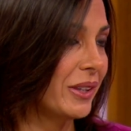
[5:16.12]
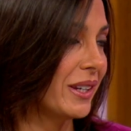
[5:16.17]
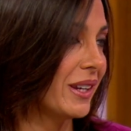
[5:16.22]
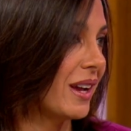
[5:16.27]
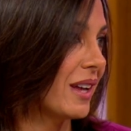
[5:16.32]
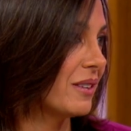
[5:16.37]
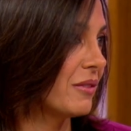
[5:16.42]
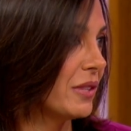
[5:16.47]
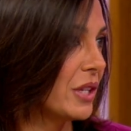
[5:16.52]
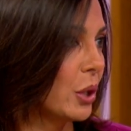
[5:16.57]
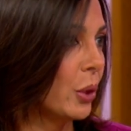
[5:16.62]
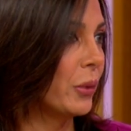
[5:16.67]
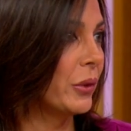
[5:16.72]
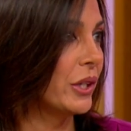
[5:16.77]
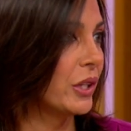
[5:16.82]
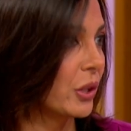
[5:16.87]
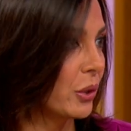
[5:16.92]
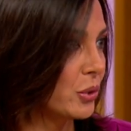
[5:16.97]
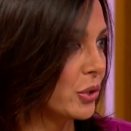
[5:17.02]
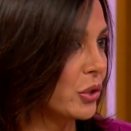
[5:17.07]
really kind of the
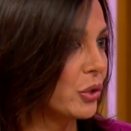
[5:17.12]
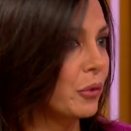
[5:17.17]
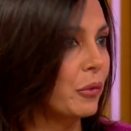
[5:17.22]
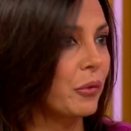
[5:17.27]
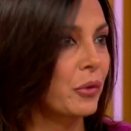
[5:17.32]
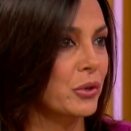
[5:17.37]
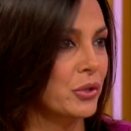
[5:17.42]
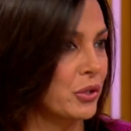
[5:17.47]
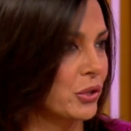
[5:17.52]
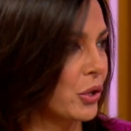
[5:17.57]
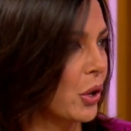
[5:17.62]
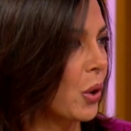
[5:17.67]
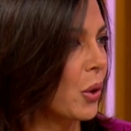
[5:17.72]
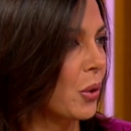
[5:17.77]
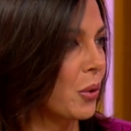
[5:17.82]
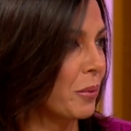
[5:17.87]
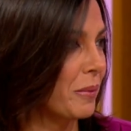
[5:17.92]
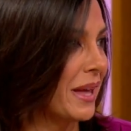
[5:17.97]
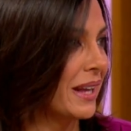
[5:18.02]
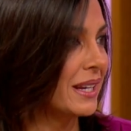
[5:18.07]
only go-to for
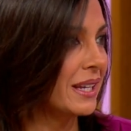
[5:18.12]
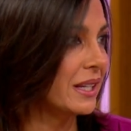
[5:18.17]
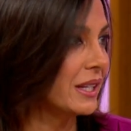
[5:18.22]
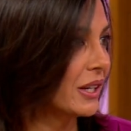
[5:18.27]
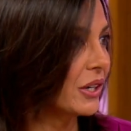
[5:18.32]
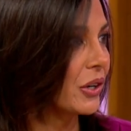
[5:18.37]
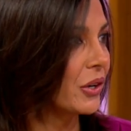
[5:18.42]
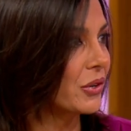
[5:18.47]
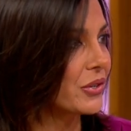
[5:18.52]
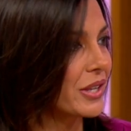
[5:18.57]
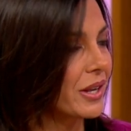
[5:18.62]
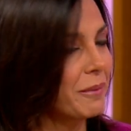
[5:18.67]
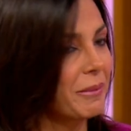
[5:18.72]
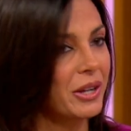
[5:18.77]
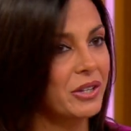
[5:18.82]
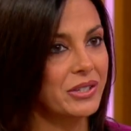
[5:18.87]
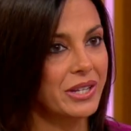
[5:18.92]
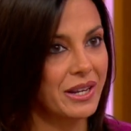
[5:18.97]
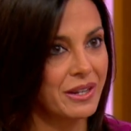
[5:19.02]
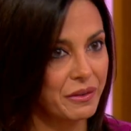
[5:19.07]
so many years. And
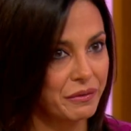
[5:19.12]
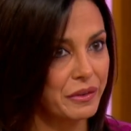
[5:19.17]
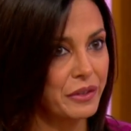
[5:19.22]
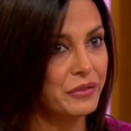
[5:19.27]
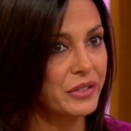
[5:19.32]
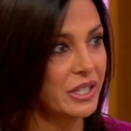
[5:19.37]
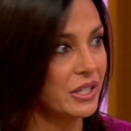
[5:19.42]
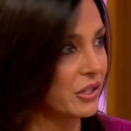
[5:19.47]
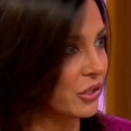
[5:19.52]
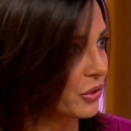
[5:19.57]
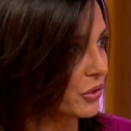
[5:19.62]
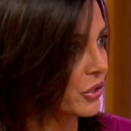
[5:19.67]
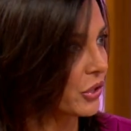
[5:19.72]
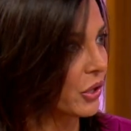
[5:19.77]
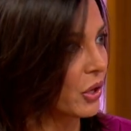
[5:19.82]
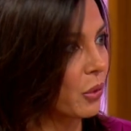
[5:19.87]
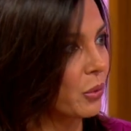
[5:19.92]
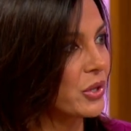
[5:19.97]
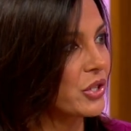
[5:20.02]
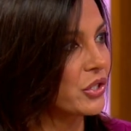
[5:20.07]
about ten to fifteen years
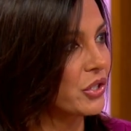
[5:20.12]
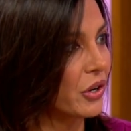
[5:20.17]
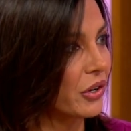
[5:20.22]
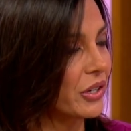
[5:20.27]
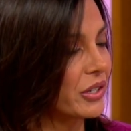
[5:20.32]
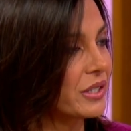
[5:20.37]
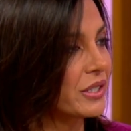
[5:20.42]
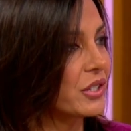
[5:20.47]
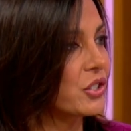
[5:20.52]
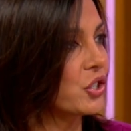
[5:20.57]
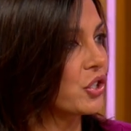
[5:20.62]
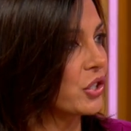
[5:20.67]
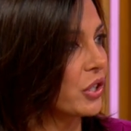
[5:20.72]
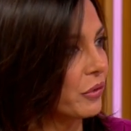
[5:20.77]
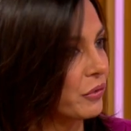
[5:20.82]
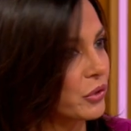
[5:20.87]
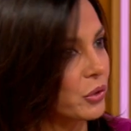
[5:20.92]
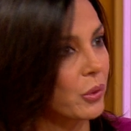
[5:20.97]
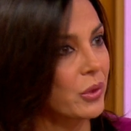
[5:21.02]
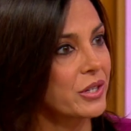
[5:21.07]
ago, we started to
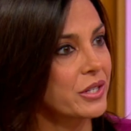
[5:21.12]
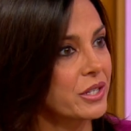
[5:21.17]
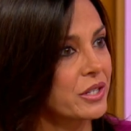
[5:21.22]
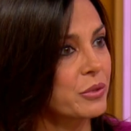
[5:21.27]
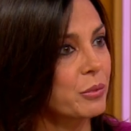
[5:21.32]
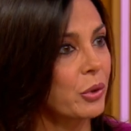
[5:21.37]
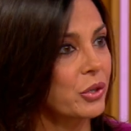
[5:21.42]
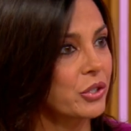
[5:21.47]
shift towards these